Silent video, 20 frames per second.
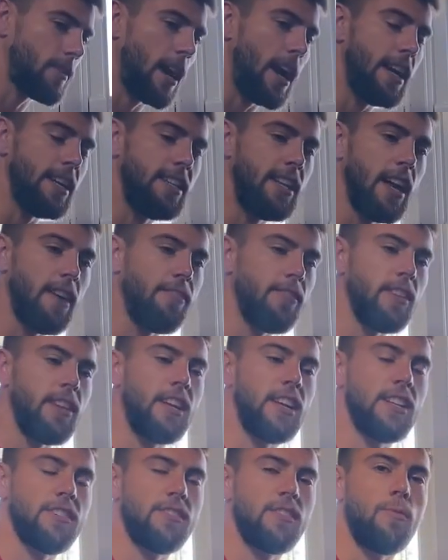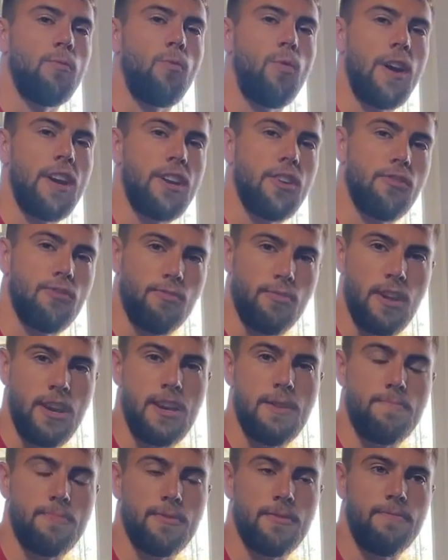I definitely get some white
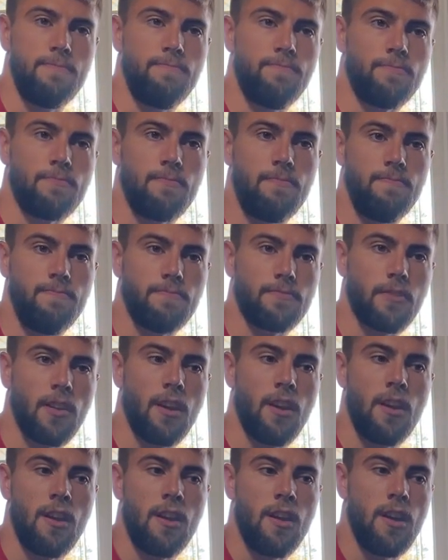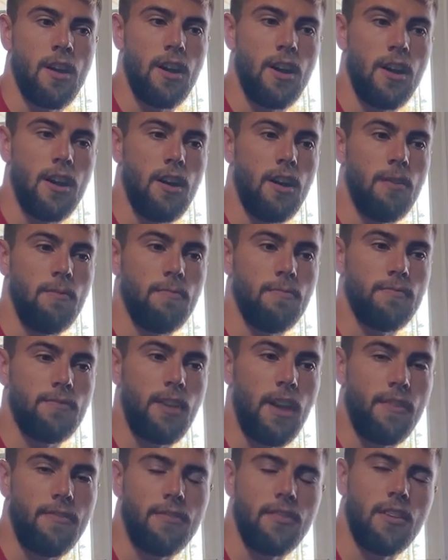grape. Um,
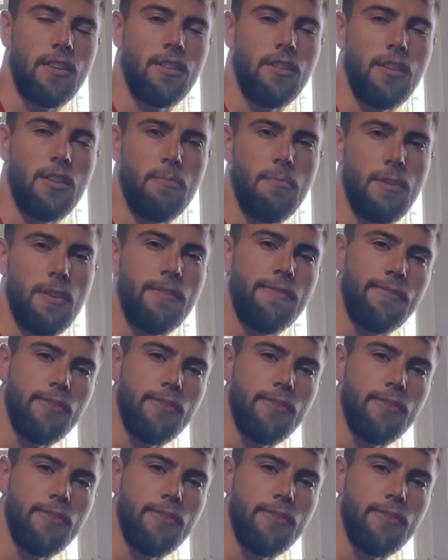definitely a little bit of